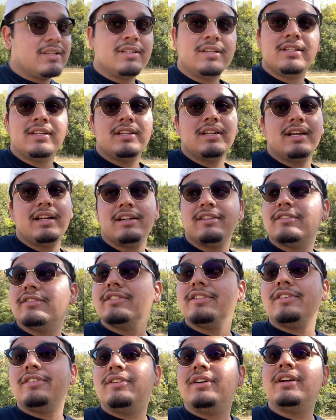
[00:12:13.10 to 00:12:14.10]
I don't know.
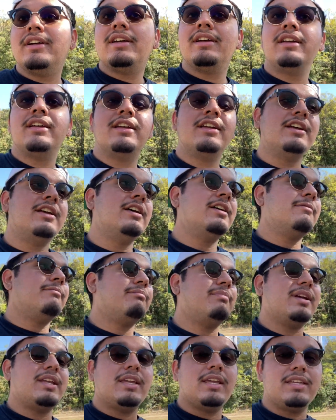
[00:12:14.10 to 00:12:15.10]
But
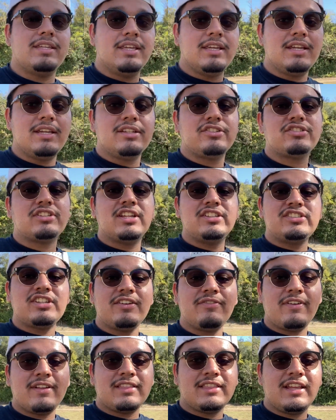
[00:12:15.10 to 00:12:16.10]
yeah, stay safe
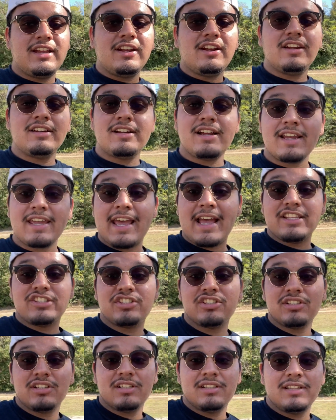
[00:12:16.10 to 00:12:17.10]
out there, and I'll catch you
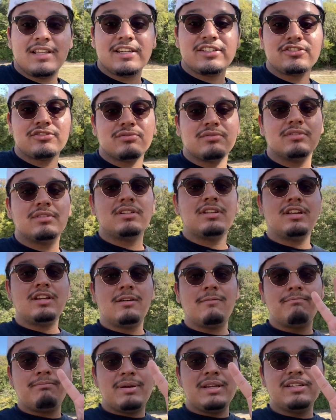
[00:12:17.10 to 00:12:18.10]
in the next one.
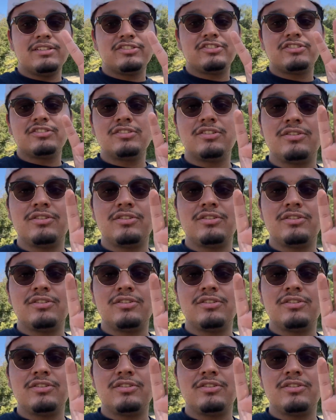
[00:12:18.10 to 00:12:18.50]
Peace.